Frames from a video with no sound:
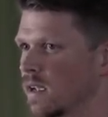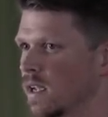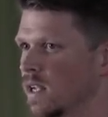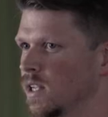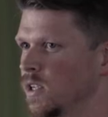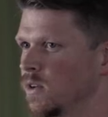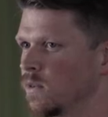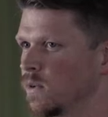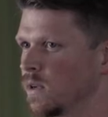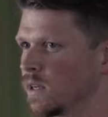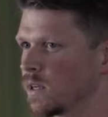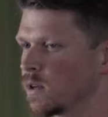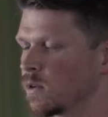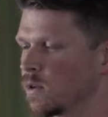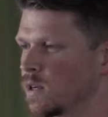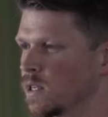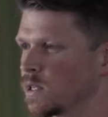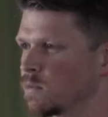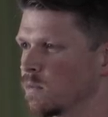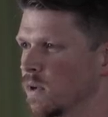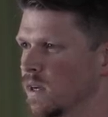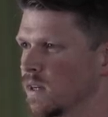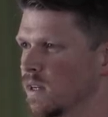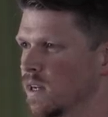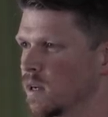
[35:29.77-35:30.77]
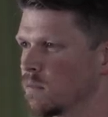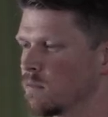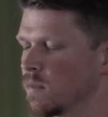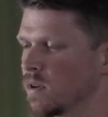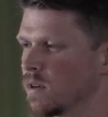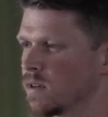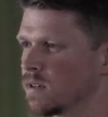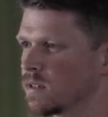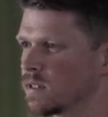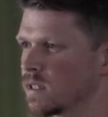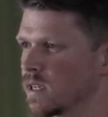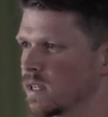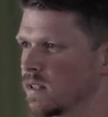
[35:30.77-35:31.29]
can you increase my
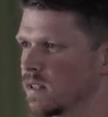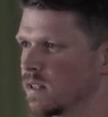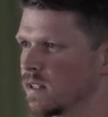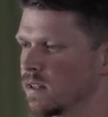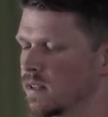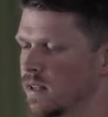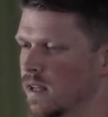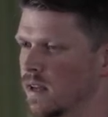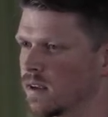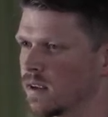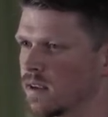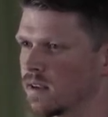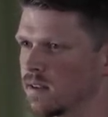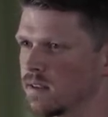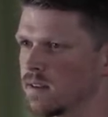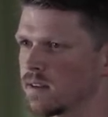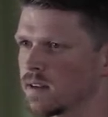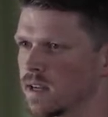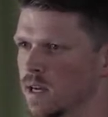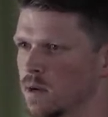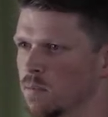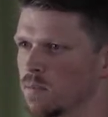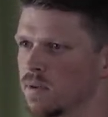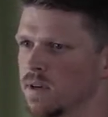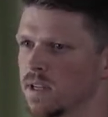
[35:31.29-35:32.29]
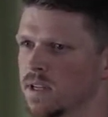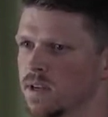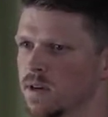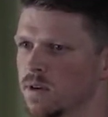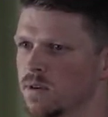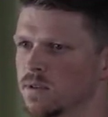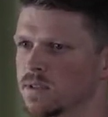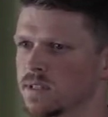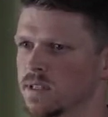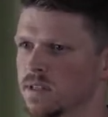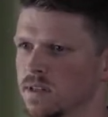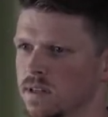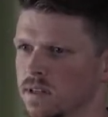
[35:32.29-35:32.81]
numbers? And then that, the company
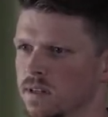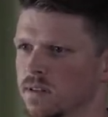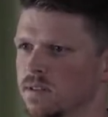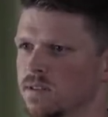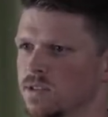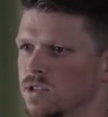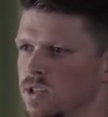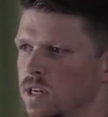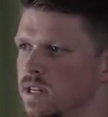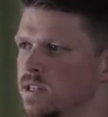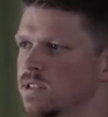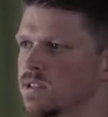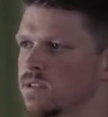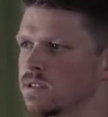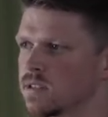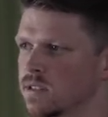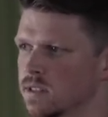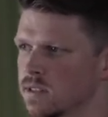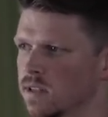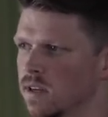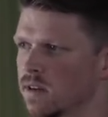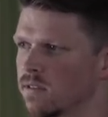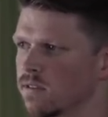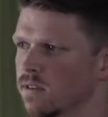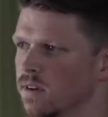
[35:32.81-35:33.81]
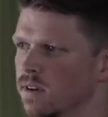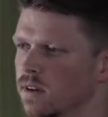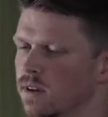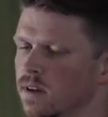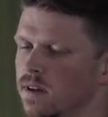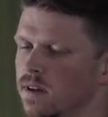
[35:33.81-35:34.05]
goes in and changes the stuff.